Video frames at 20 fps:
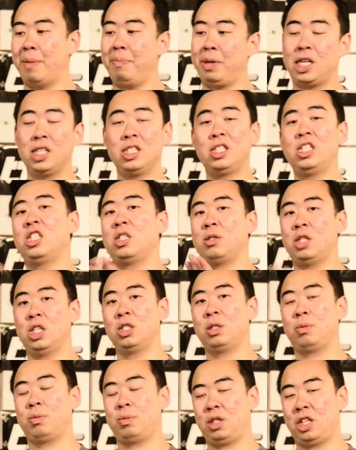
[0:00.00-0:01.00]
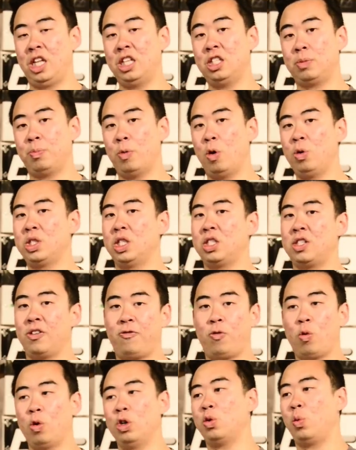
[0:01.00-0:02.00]
And because of these thin spokes, it's
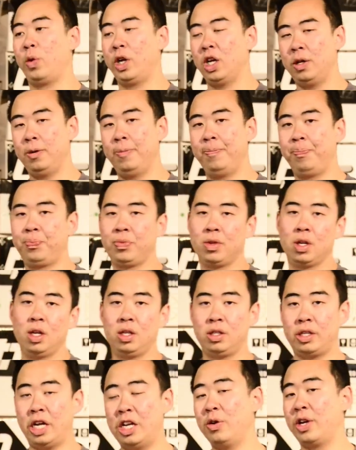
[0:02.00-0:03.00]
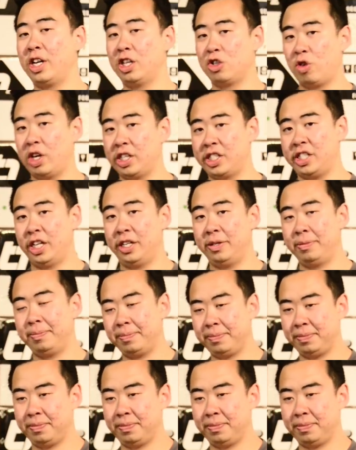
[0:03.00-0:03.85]
a forged wheel, then you can trust it.